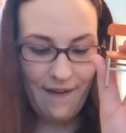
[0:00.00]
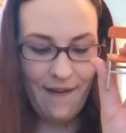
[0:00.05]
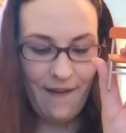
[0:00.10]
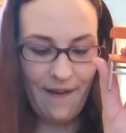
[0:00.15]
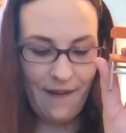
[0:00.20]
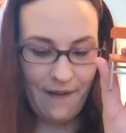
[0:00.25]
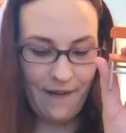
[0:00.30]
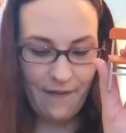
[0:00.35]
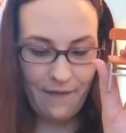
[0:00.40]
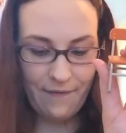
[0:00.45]

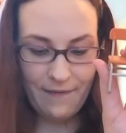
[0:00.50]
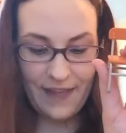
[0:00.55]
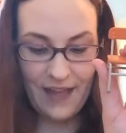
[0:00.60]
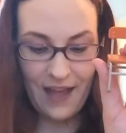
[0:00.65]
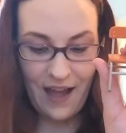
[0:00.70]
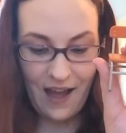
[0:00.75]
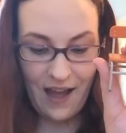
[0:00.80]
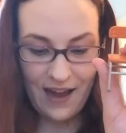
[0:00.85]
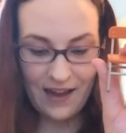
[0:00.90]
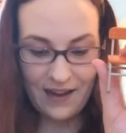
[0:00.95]
of the
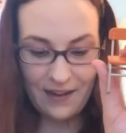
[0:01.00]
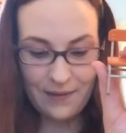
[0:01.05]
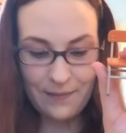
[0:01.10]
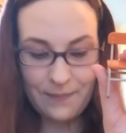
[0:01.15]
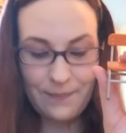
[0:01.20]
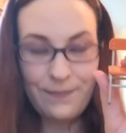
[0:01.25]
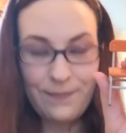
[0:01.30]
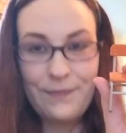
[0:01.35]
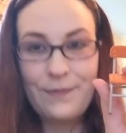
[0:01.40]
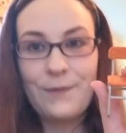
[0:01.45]

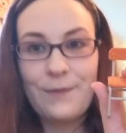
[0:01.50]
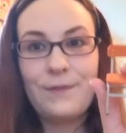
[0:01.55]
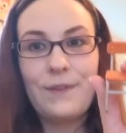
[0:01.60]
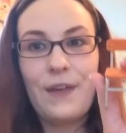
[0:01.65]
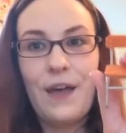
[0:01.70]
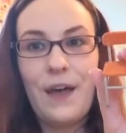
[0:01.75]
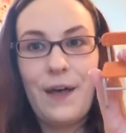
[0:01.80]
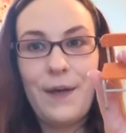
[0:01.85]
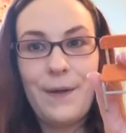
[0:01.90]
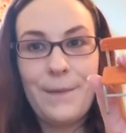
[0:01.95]
items,
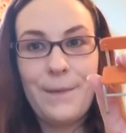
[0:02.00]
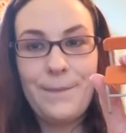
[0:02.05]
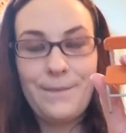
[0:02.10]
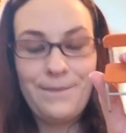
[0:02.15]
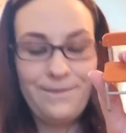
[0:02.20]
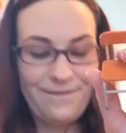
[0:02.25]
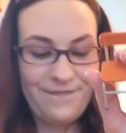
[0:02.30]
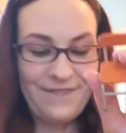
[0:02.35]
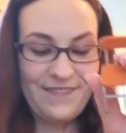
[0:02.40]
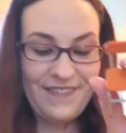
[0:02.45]

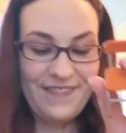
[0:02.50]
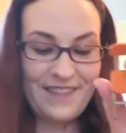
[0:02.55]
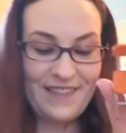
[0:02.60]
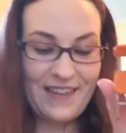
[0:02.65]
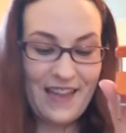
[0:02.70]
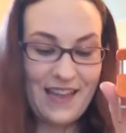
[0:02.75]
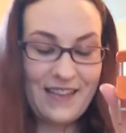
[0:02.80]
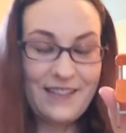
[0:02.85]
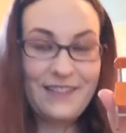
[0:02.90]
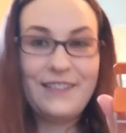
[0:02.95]

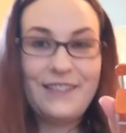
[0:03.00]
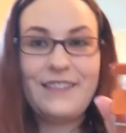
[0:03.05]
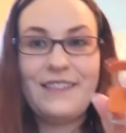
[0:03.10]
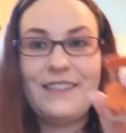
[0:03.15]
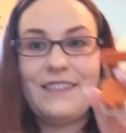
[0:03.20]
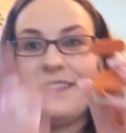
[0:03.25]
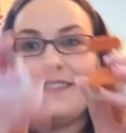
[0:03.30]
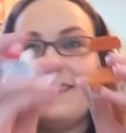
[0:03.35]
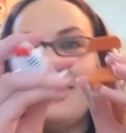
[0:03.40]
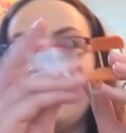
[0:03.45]

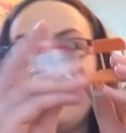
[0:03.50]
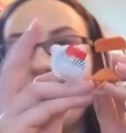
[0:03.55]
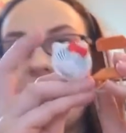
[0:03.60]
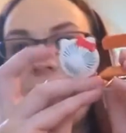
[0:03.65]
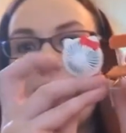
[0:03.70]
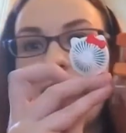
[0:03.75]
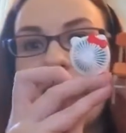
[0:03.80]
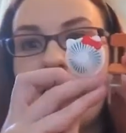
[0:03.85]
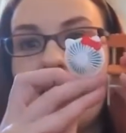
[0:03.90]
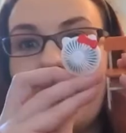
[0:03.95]
as
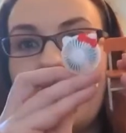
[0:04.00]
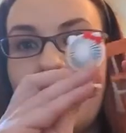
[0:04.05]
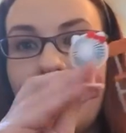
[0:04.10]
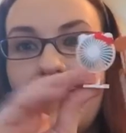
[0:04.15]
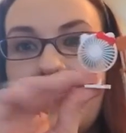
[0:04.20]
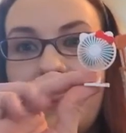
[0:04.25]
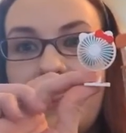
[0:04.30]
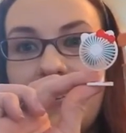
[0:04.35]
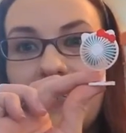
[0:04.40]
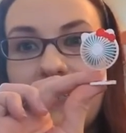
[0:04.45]

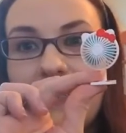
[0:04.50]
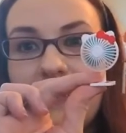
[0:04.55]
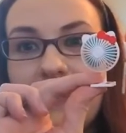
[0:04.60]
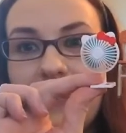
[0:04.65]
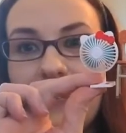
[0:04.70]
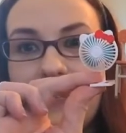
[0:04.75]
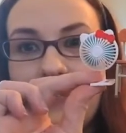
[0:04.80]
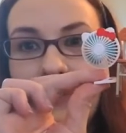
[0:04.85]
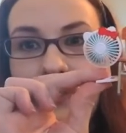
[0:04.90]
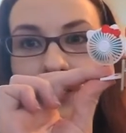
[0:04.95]
this
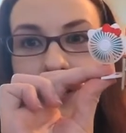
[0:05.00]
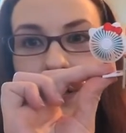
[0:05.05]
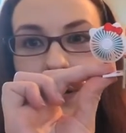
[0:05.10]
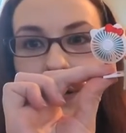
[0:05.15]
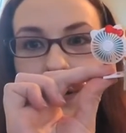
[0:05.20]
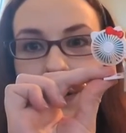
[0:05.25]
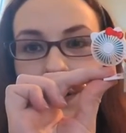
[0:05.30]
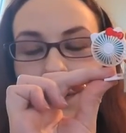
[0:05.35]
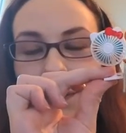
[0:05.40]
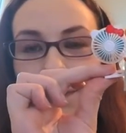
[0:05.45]
can show
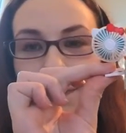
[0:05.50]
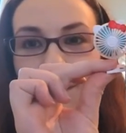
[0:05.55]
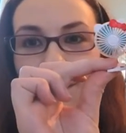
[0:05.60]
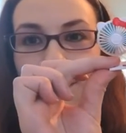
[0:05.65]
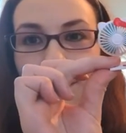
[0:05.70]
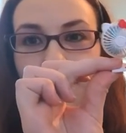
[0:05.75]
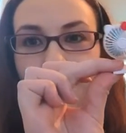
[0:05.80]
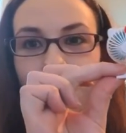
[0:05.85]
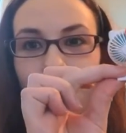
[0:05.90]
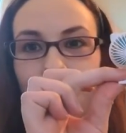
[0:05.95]
you.
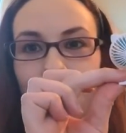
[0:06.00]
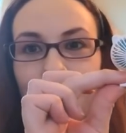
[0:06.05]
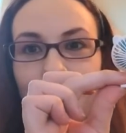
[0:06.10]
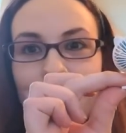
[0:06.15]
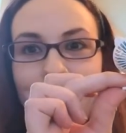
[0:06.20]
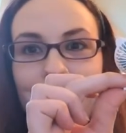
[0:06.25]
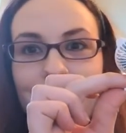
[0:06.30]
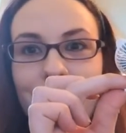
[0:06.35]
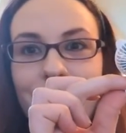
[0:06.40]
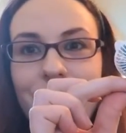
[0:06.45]
The
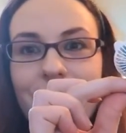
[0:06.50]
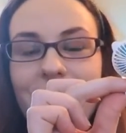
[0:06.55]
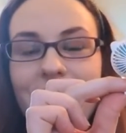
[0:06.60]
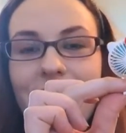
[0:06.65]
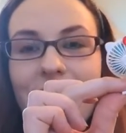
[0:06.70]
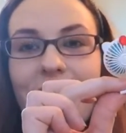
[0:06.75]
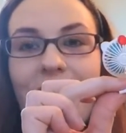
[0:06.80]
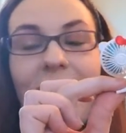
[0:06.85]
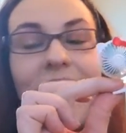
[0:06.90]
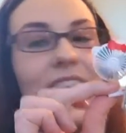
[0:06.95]
furniture
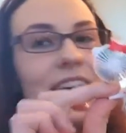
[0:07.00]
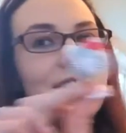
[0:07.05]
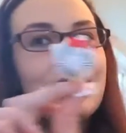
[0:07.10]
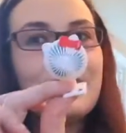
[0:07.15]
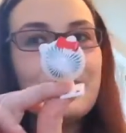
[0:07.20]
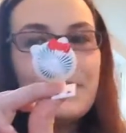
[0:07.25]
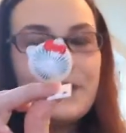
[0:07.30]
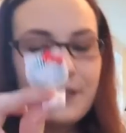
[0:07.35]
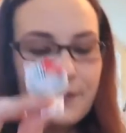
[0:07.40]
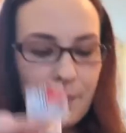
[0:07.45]
has
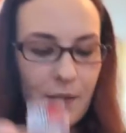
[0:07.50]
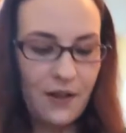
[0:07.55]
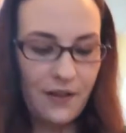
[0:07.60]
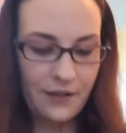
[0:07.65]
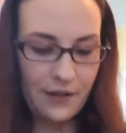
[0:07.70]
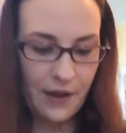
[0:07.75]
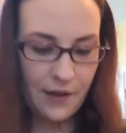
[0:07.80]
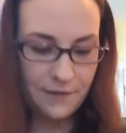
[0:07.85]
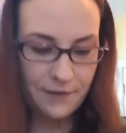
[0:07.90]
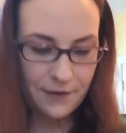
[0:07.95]
to be small
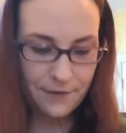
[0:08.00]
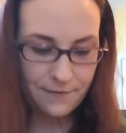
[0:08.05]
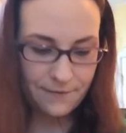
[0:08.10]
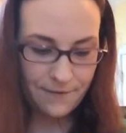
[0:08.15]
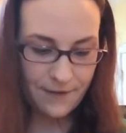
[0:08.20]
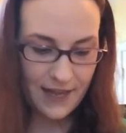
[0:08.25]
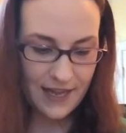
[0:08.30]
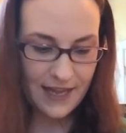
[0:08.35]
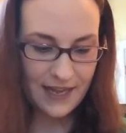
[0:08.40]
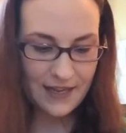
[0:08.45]
enough to
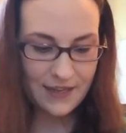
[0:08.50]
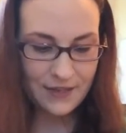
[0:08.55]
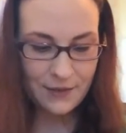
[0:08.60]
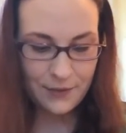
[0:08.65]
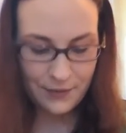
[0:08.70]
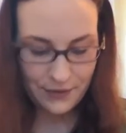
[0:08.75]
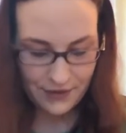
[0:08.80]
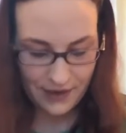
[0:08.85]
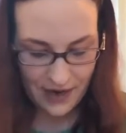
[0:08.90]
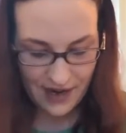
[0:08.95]
fit
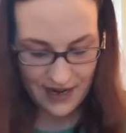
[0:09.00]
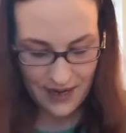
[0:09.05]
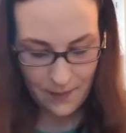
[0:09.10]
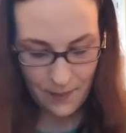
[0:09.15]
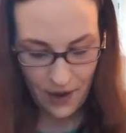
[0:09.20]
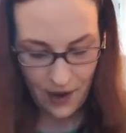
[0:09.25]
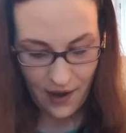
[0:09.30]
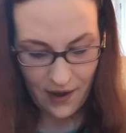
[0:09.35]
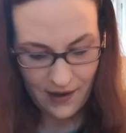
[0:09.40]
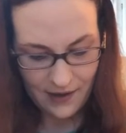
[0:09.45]
into a tiny
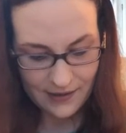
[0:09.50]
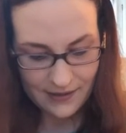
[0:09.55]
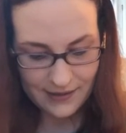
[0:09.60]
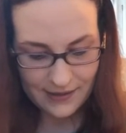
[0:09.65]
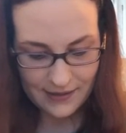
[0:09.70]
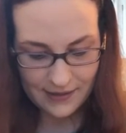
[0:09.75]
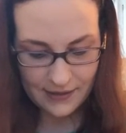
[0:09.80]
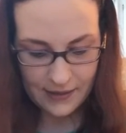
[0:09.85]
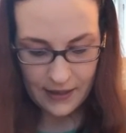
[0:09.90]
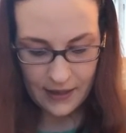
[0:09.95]

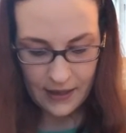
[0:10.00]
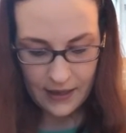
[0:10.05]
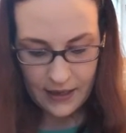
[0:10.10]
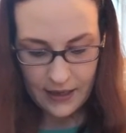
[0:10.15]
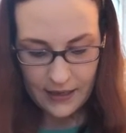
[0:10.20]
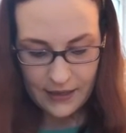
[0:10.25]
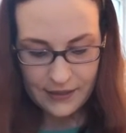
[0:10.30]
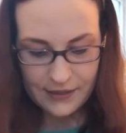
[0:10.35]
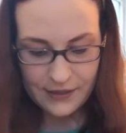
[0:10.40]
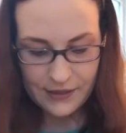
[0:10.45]
box,
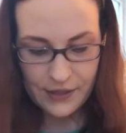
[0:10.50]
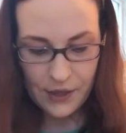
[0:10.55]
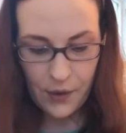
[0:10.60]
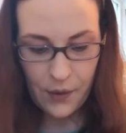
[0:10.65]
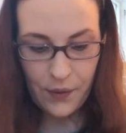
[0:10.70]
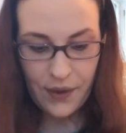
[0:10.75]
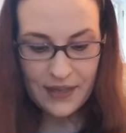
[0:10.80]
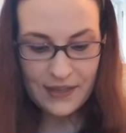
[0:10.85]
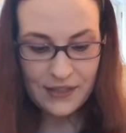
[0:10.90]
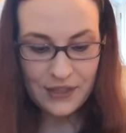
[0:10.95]

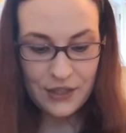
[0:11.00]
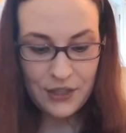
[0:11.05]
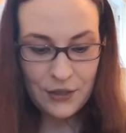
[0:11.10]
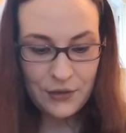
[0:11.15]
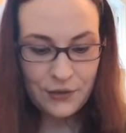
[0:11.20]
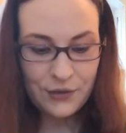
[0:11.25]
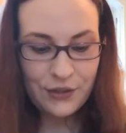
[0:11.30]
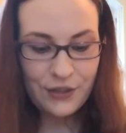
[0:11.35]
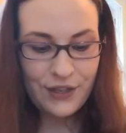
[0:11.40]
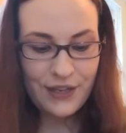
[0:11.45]
so it's
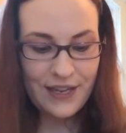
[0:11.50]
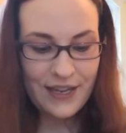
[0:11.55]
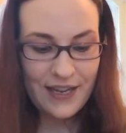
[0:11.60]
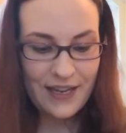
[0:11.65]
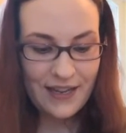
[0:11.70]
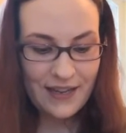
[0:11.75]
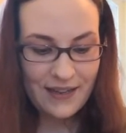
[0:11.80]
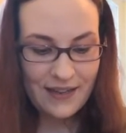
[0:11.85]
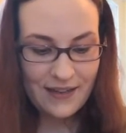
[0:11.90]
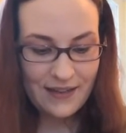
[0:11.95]
usually